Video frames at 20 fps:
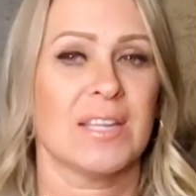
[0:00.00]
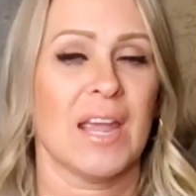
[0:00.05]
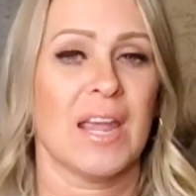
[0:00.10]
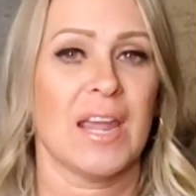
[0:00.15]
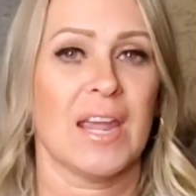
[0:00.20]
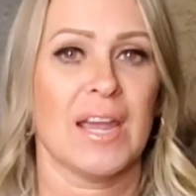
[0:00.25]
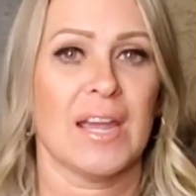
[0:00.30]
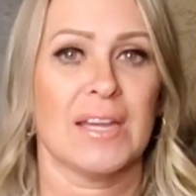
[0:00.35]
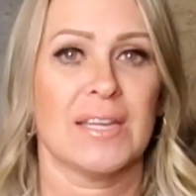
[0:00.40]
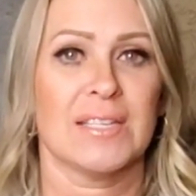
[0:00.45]

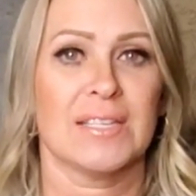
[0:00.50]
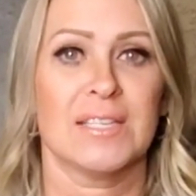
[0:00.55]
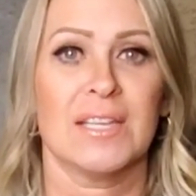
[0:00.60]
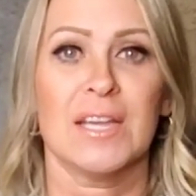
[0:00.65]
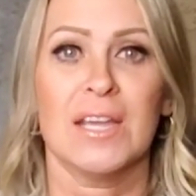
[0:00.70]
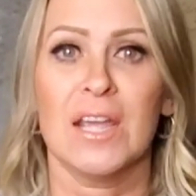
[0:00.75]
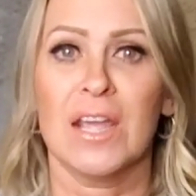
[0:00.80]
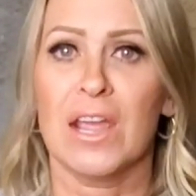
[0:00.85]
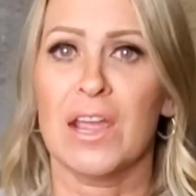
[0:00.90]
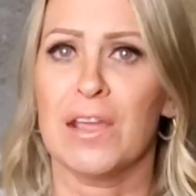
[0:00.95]
And
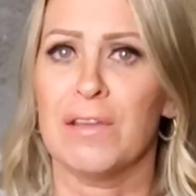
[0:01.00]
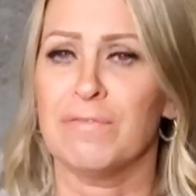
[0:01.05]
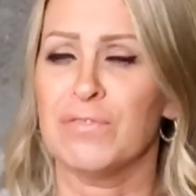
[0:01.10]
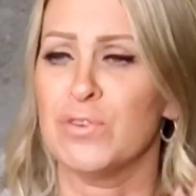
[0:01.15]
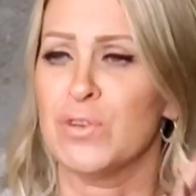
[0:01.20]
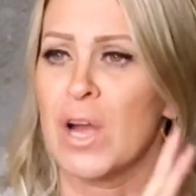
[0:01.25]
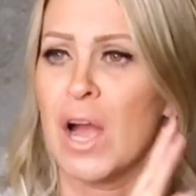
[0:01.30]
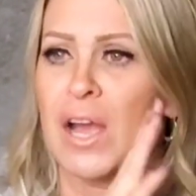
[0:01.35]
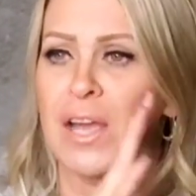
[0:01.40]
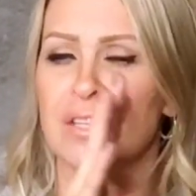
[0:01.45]
if you
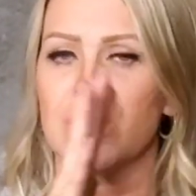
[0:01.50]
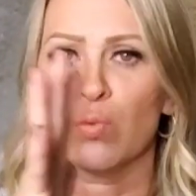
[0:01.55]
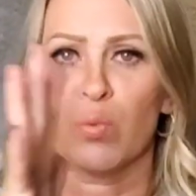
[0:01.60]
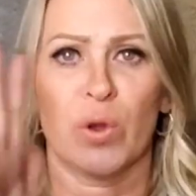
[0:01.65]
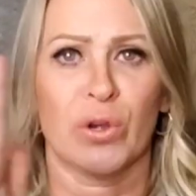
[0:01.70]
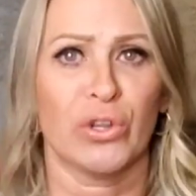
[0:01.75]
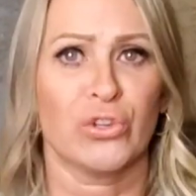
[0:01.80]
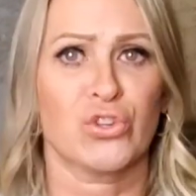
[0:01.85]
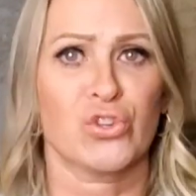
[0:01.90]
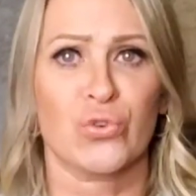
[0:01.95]
guys
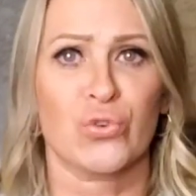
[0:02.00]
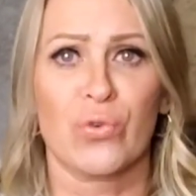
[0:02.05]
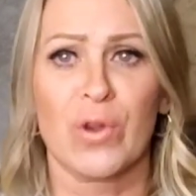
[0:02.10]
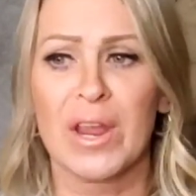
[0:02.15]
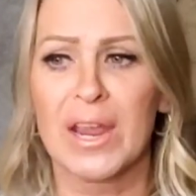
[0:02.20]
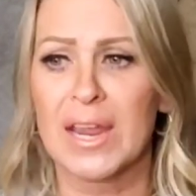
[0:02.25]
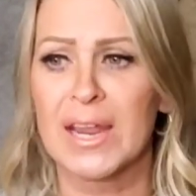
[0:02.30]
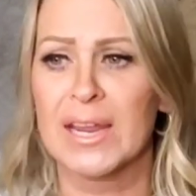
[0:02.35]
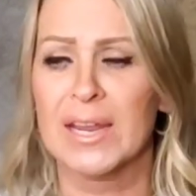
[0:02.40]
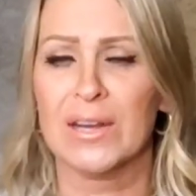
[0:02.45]
want to
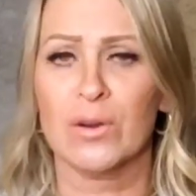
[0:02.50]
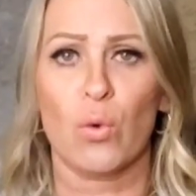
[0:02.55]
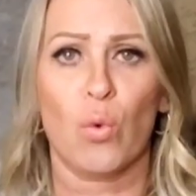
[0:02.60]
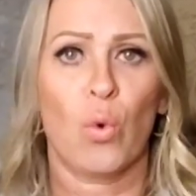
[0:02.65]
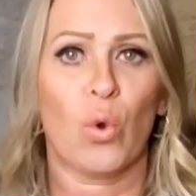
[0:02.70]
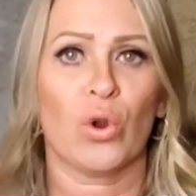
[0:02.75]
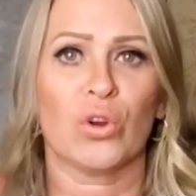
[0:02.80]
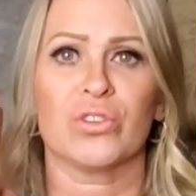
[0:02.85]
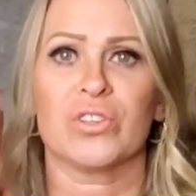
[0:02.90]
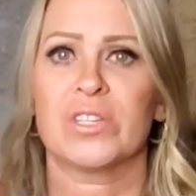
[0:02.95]
trade
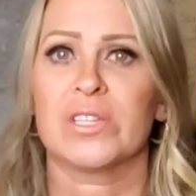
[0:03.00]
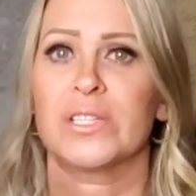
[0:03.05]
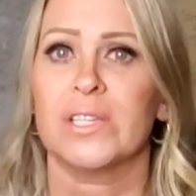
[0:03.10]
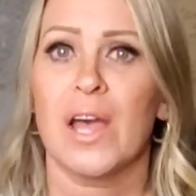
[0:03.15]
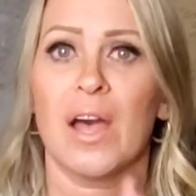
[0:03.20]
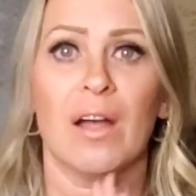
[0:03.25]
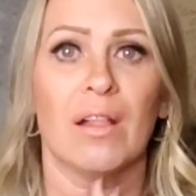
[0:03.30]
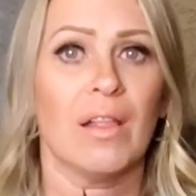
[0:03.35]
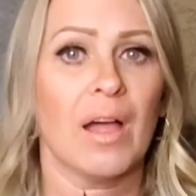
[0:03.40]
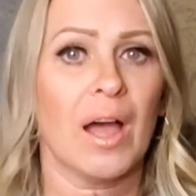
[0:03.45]
or
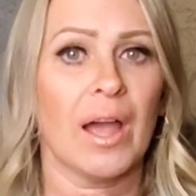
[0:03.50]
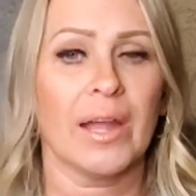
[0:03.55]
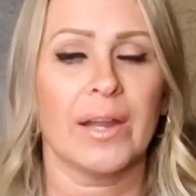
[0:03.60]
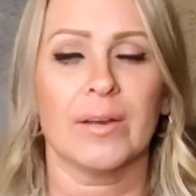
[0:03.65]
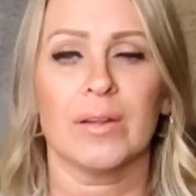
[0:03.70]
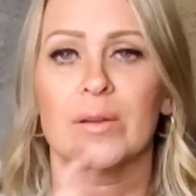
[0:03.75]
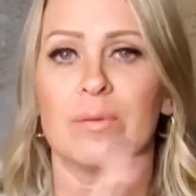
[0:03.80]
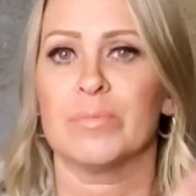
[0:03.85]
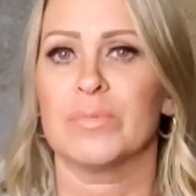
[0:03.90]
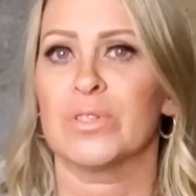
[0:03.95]
sell
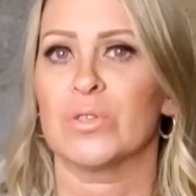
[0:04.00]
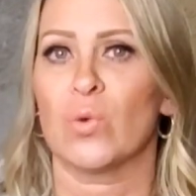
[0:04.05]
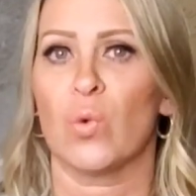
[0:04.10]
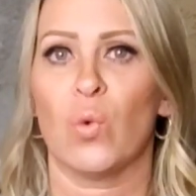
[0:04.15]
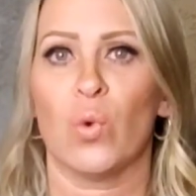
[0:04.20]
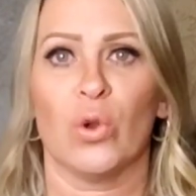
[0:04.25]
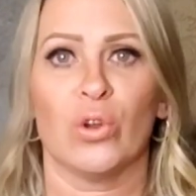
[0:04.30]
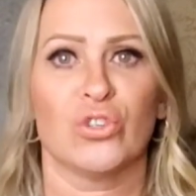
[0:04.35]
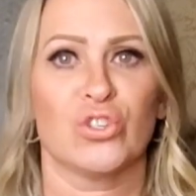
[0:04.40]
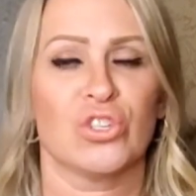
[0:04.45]
items
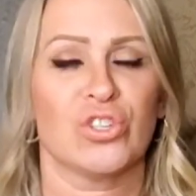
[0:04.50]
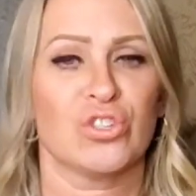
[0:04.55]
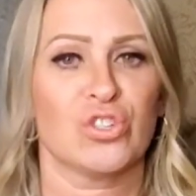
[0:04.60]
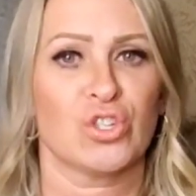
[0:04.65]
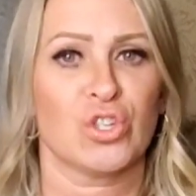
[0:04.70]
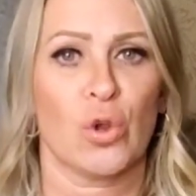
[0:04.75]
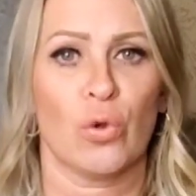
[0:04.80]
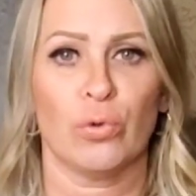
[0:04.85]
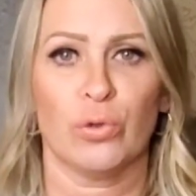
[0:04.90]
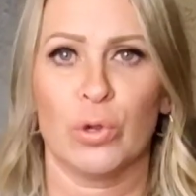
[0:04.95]
or just
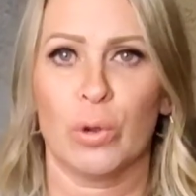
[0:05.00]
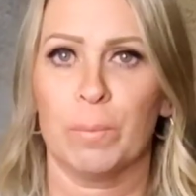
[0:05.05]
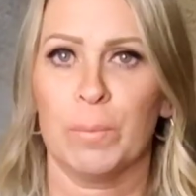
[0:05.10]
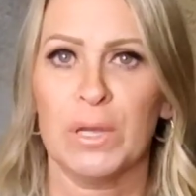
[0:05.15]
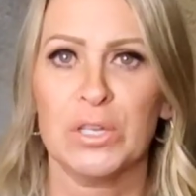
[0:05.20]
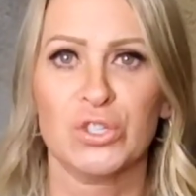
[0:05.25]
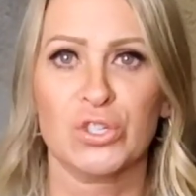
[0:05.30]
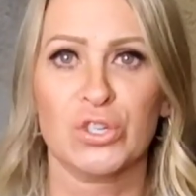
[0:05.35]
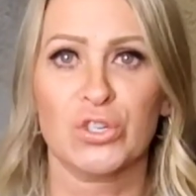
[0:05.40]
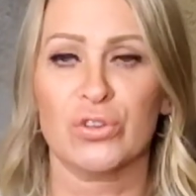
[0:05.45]
show your
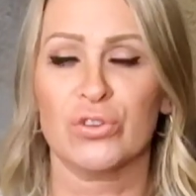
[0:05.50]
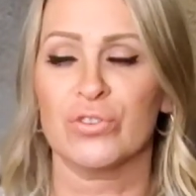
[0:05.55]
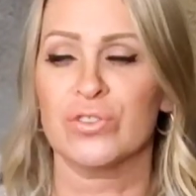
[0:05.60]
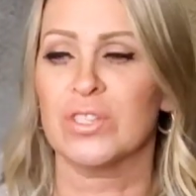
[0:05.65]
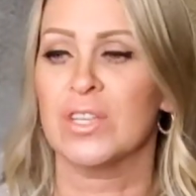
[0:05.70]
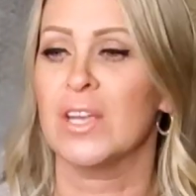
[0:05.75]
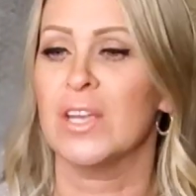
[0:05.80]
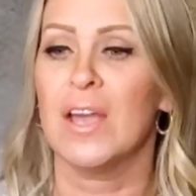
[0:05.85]
pictures,